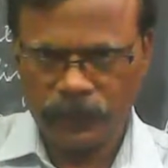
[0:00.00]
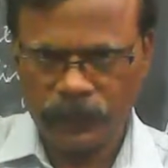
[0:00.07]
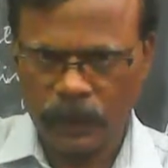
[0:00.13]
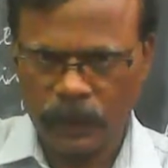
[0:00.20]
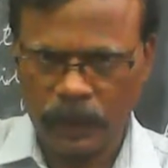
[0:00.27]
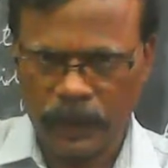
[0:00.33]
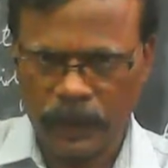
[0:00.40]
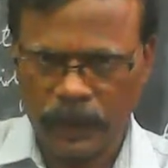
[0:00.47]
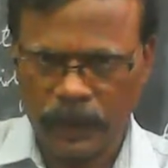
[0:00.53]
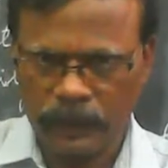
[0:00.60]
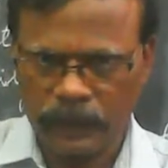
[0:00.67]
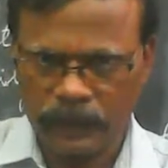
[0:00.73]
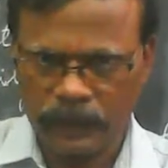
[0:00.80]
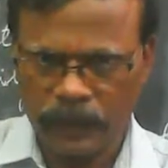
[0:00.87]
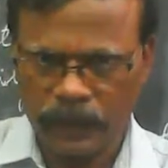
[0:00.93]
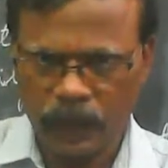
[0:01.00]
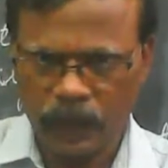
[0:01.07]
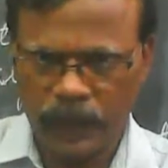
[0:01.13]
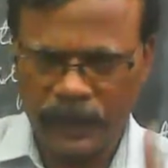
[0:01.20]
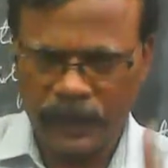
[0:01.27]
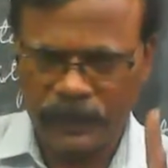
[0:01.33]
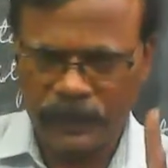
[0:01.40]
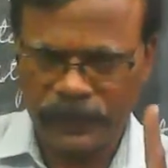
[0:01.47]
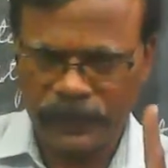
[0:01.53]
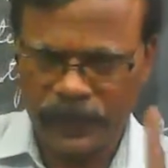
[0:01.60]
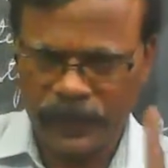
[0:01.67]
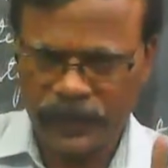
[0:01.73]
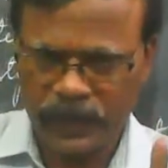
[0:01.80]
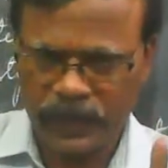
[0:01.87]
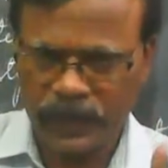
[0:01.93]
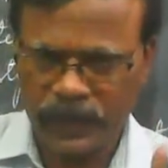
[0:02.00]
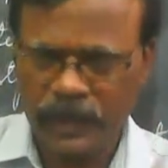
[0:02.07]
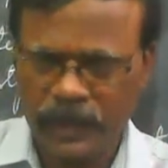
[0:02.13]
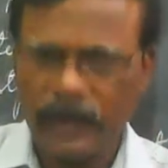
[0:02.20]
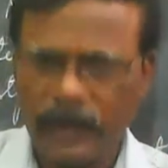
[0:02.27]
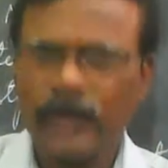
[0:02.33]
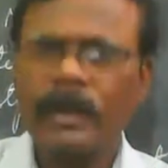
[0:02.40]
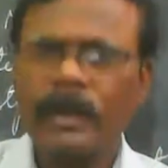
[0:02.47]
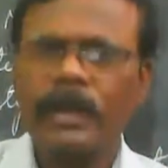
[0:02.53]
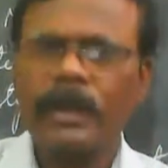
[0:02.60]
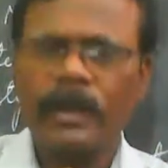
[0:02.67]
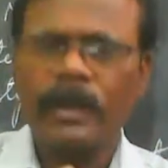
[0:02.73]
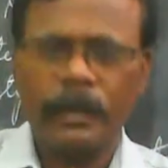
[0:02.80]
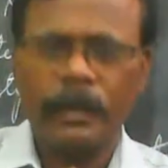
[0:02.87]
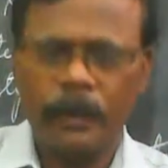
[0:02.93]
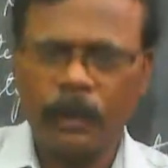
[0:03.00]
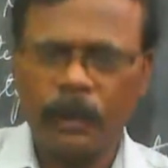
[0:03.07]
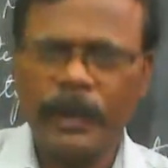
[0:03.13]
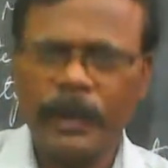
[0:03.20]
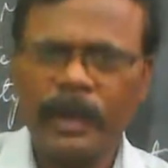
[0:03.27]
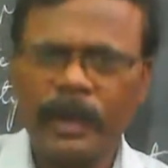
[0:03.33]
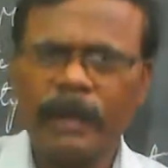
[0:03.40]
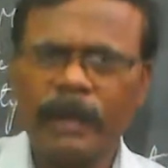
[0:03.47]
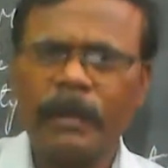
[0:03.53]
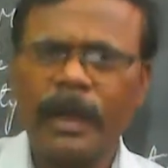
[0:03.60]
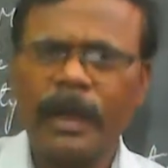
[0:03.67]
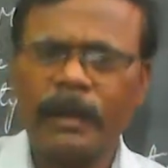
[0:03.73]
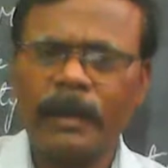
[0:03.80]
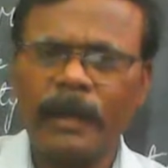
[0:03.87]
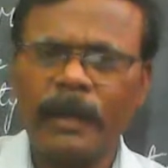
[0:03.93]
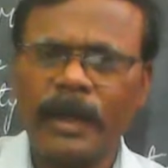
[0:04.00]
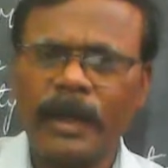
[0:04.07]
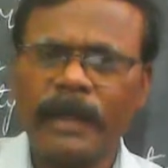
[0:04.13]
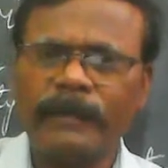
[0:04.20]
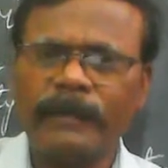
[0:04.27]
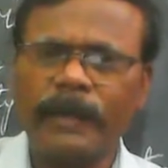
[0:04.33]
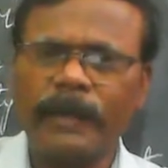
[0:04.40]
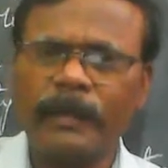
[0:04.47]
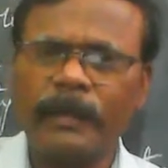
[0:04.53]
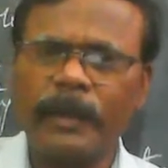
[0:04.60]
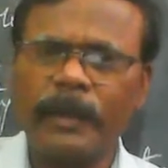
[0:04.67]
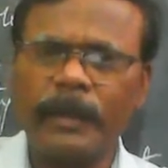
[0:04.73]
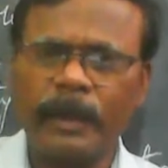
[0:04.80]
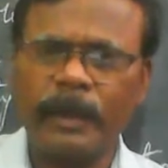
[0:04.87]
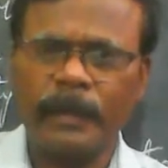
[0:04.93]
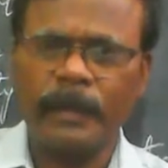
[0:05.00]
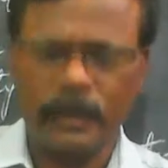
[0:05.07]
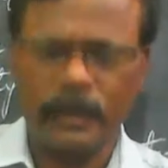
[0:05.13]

Okay, what is first? Removing black money from the people.